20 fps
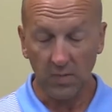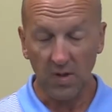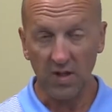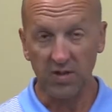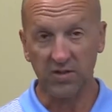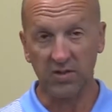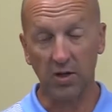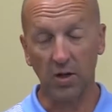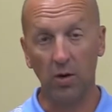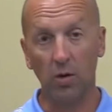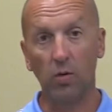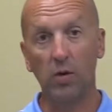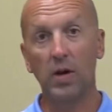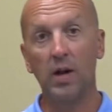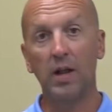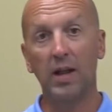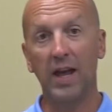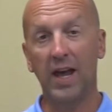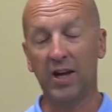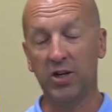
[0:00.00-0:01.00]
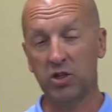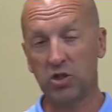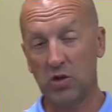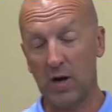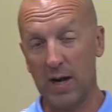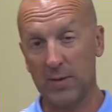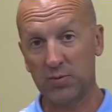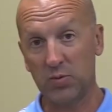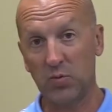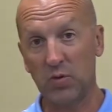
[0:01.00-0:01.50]
So X
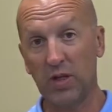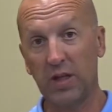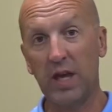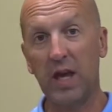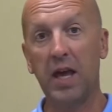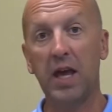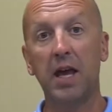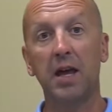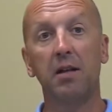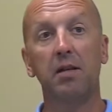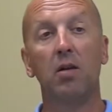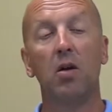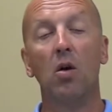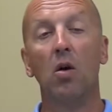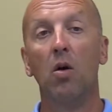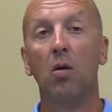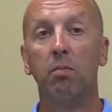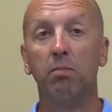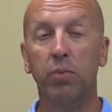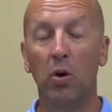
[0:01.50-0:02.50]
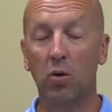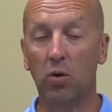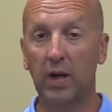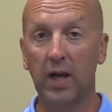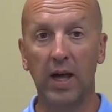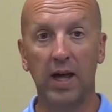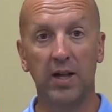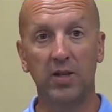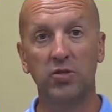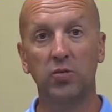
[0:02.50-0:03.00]
straps when you can,
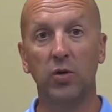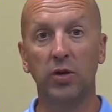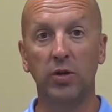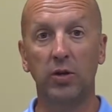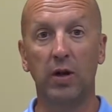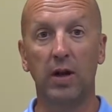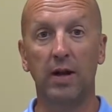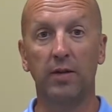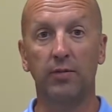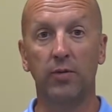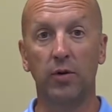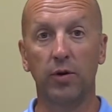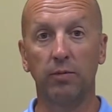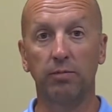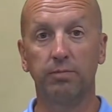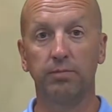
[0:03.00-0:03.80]
bulkheads when you have room.